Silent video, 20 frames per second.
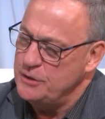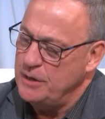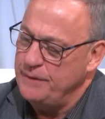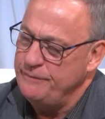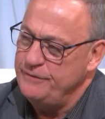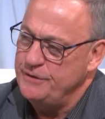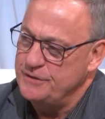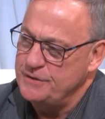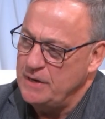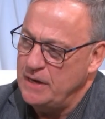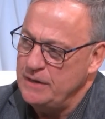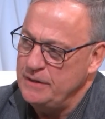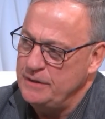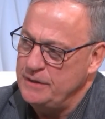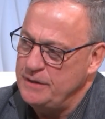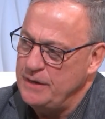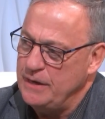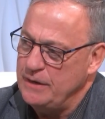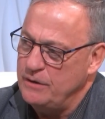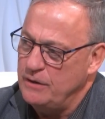I've decided to
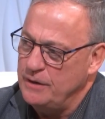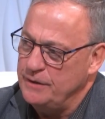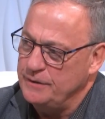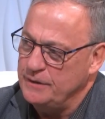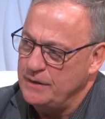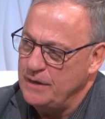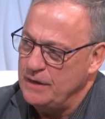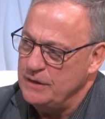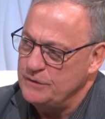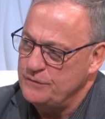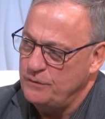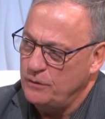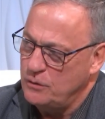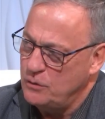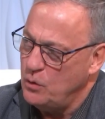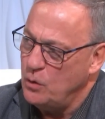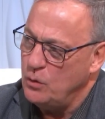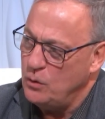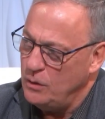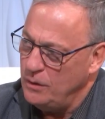take on the case for
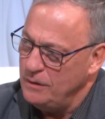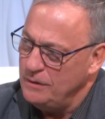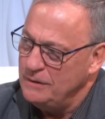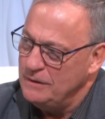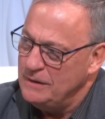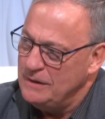coal.